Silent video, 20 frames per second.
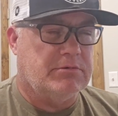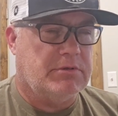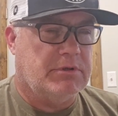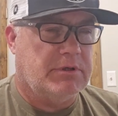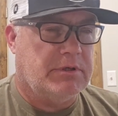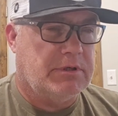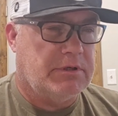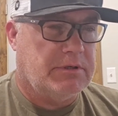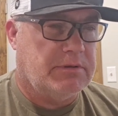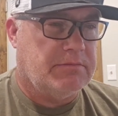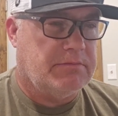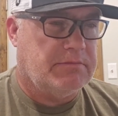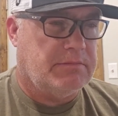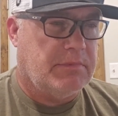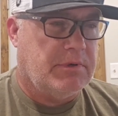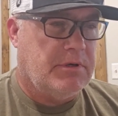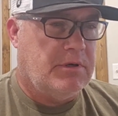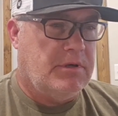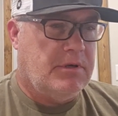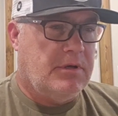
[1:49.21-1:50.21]

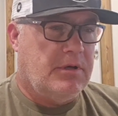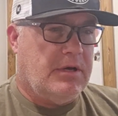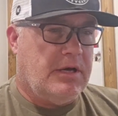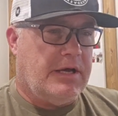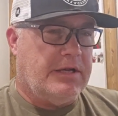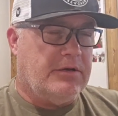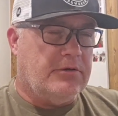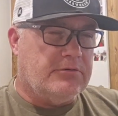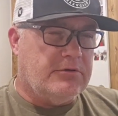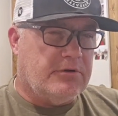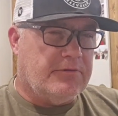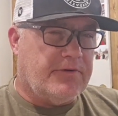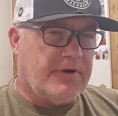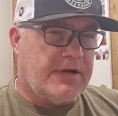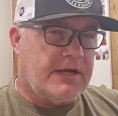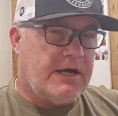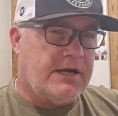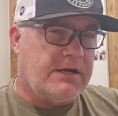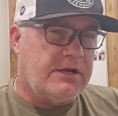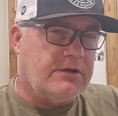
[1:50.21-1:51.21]
I don't know if I
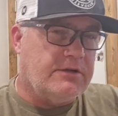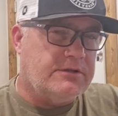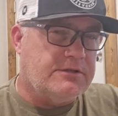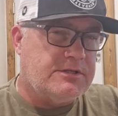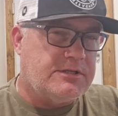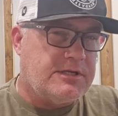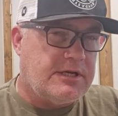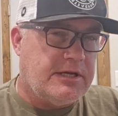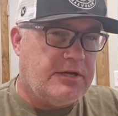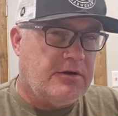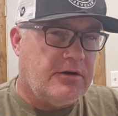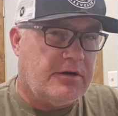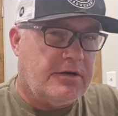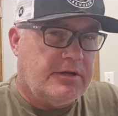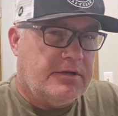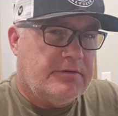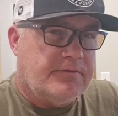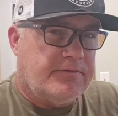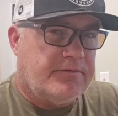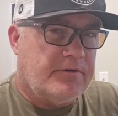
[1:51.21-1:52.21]
got a good seat on
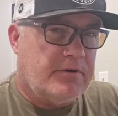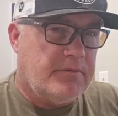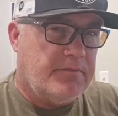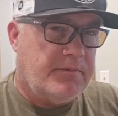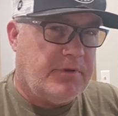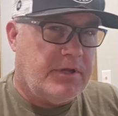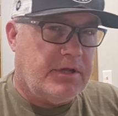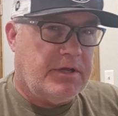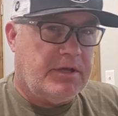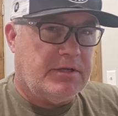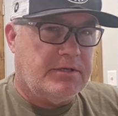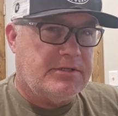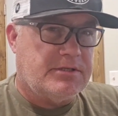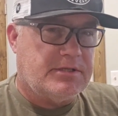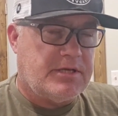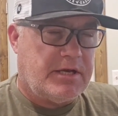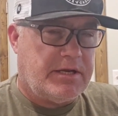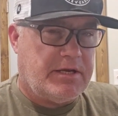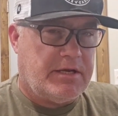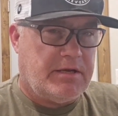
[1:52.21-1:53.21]
it from the
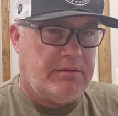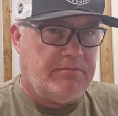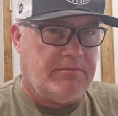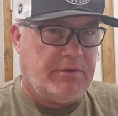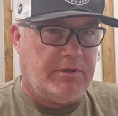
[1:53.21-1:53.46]
setup,